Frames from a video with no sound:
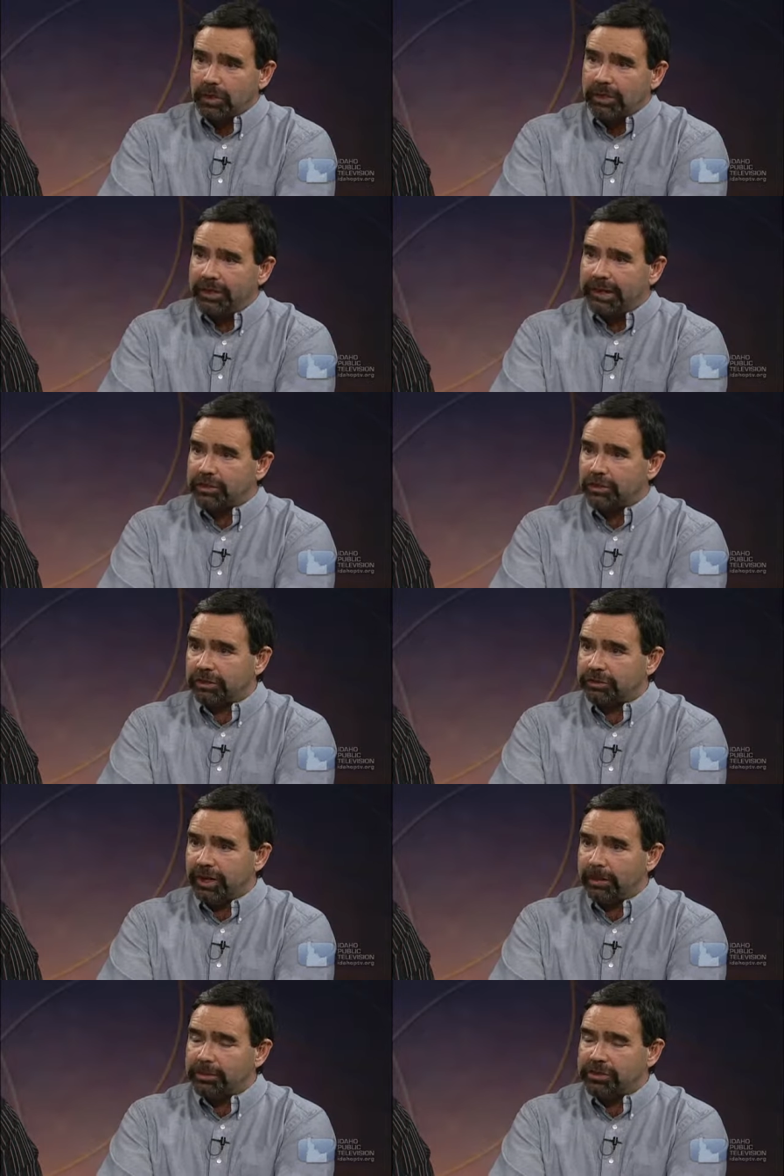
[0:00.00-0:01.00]
national
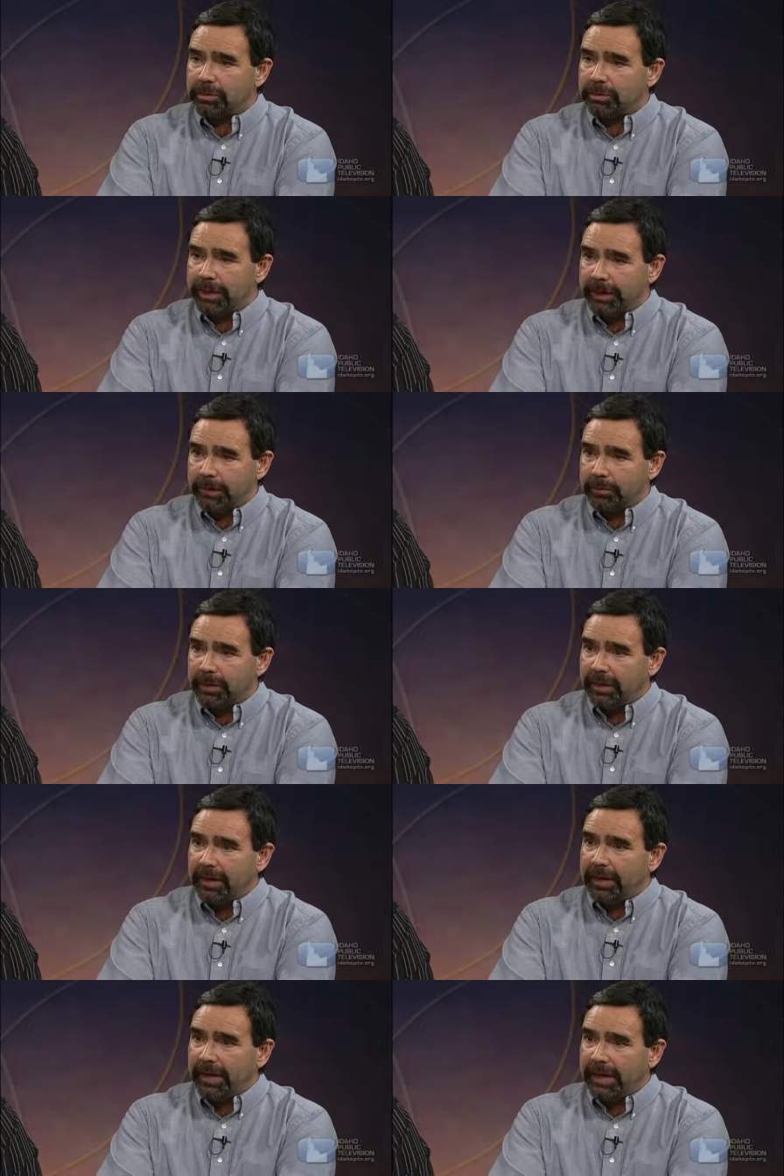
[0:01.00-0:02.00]
championship game,
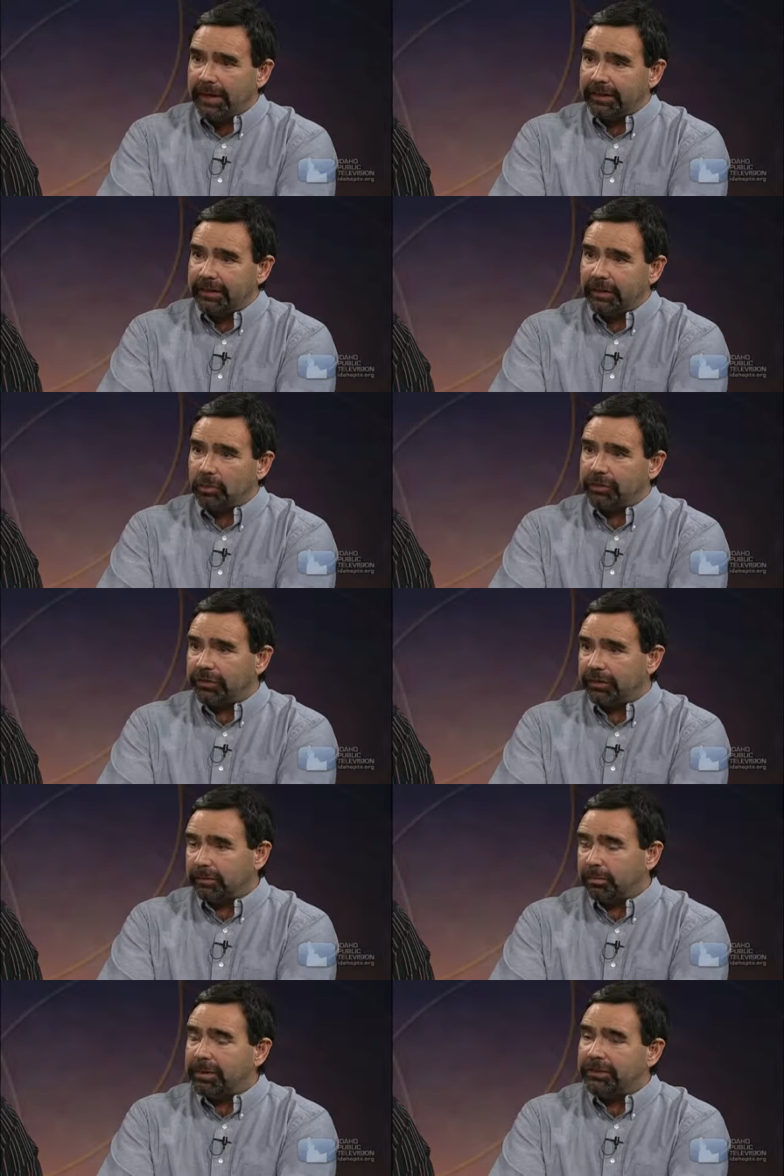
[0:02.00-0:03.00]
and uh, was
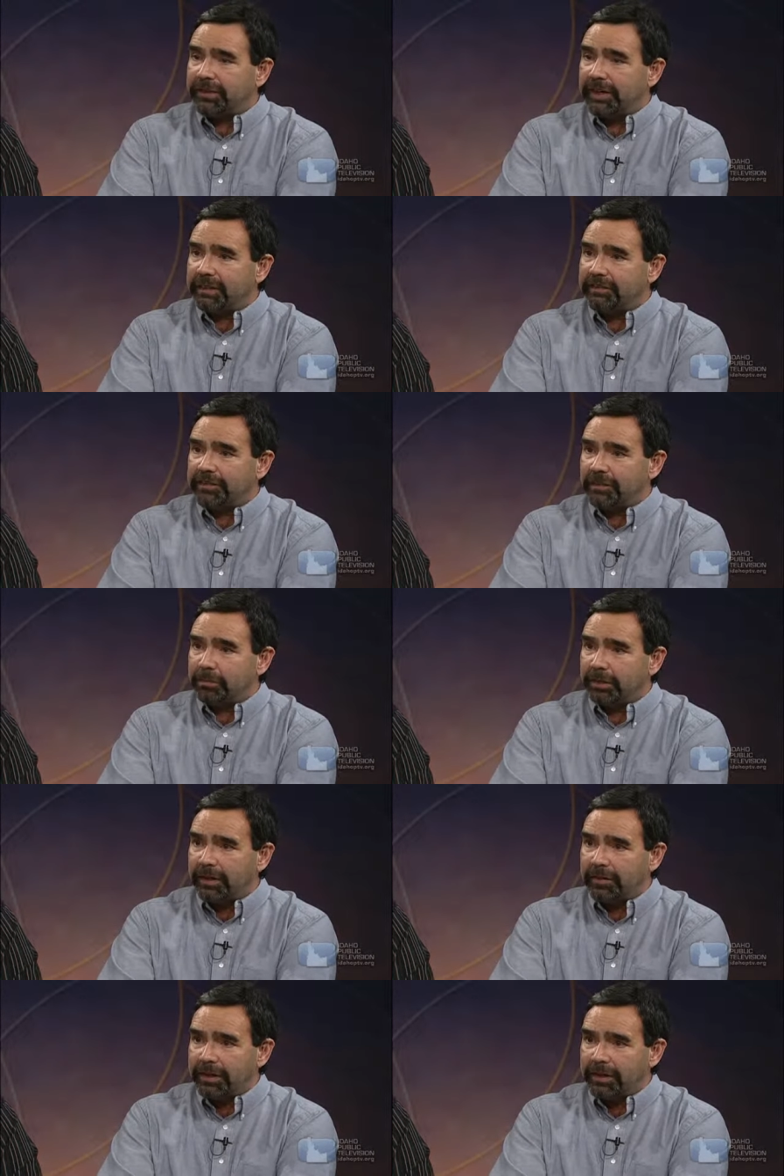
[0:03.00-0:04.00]
the Big Sky Defensive
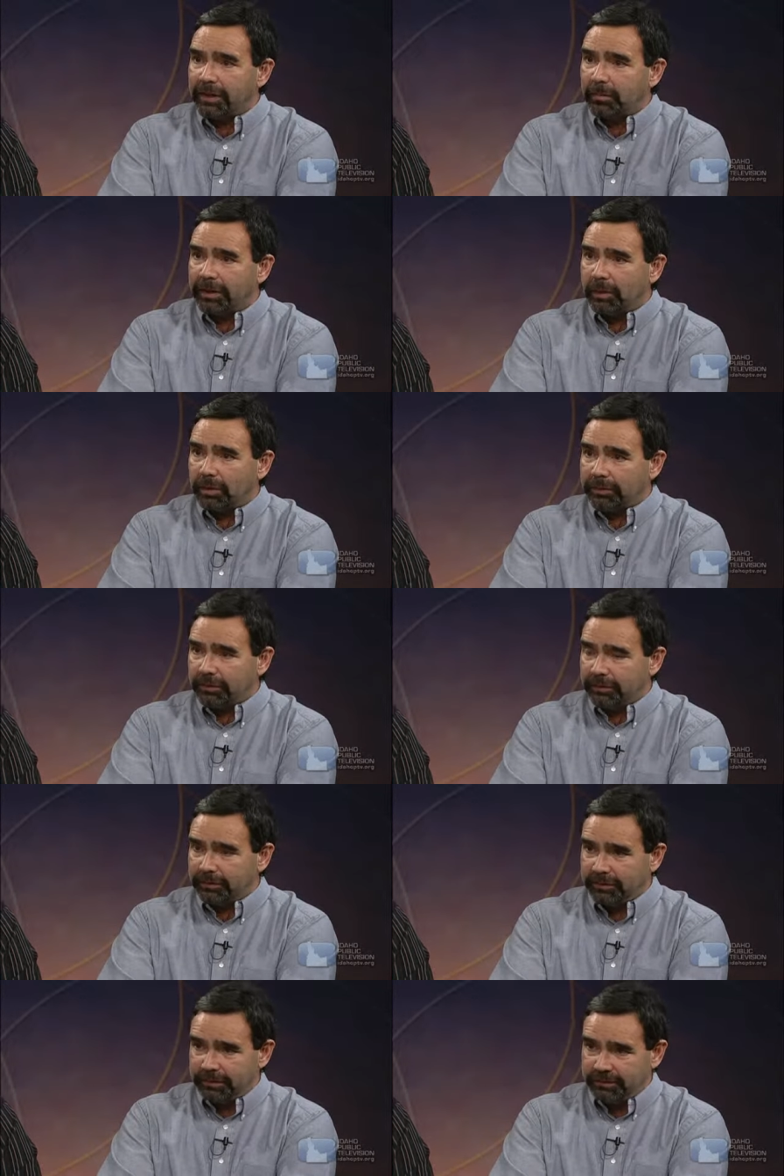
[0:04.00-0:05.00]
Player of the Year. But it wasn't
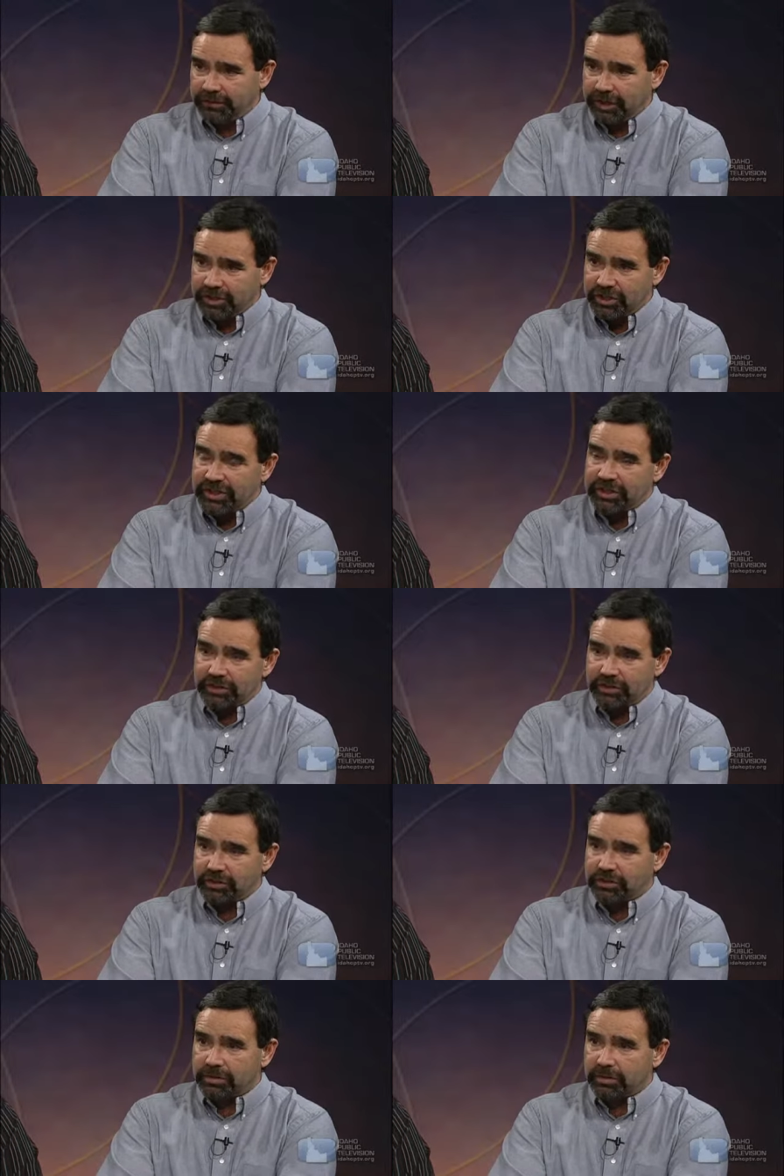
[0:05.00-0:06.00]
just
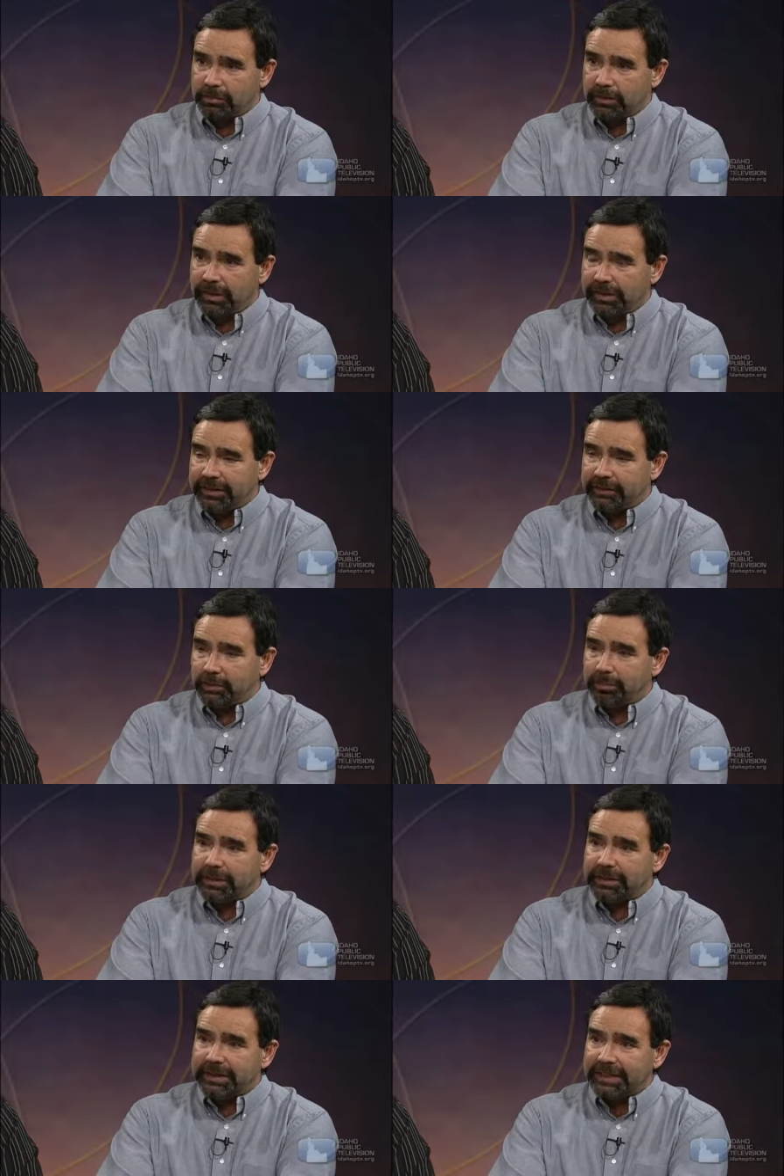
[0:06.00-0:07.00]
his uh, his
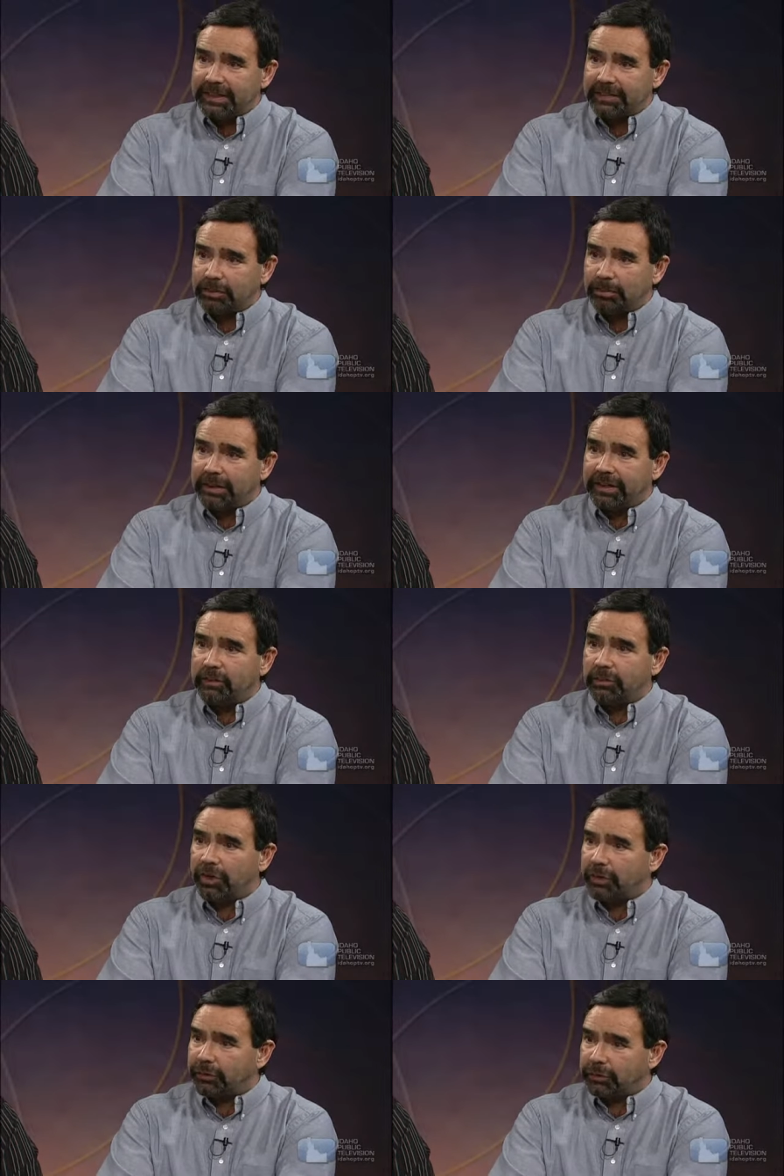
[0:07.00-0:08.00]
ability as a player; it
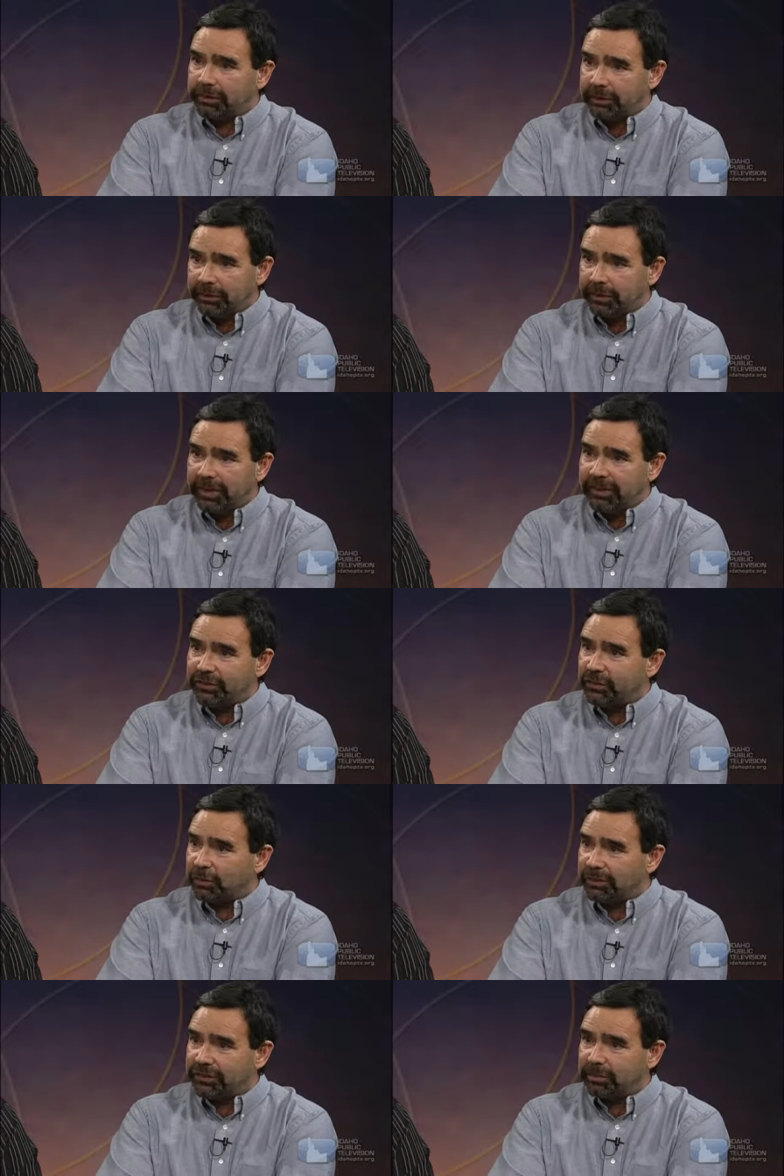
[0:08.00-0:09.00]
was also his his
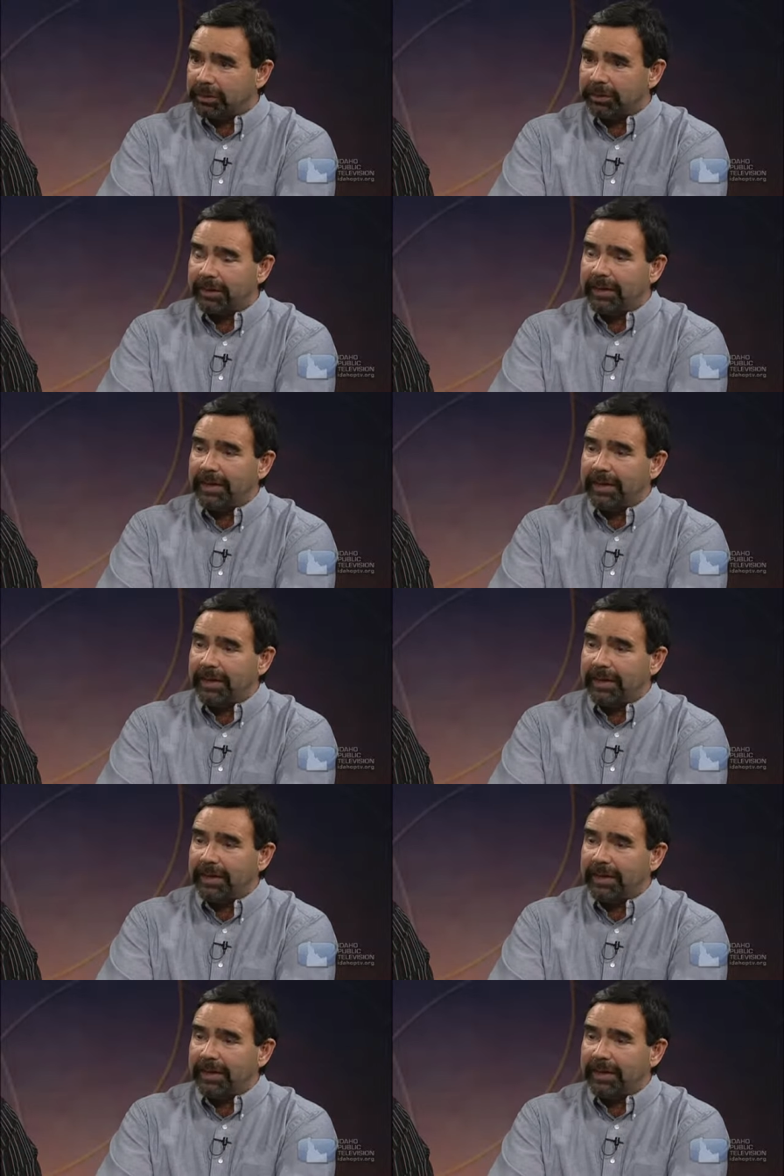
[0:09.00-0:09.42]
charisma